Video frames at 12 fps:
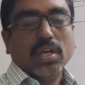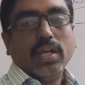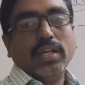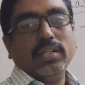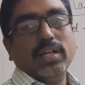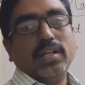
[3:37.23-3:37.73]

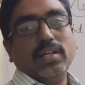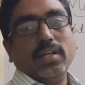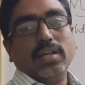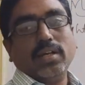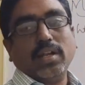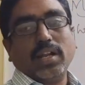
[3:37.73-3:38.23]
and that
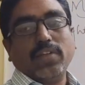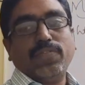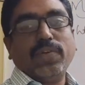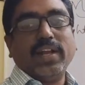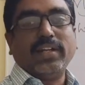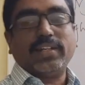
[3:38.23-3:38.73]

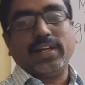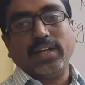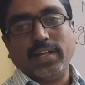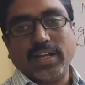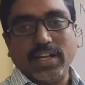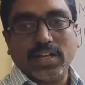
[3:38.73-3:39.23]

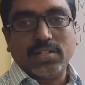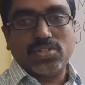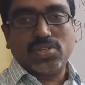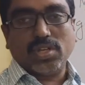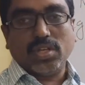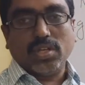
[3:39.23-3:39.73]
reflected
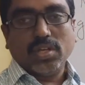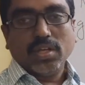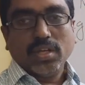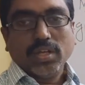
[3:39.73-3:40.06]
energy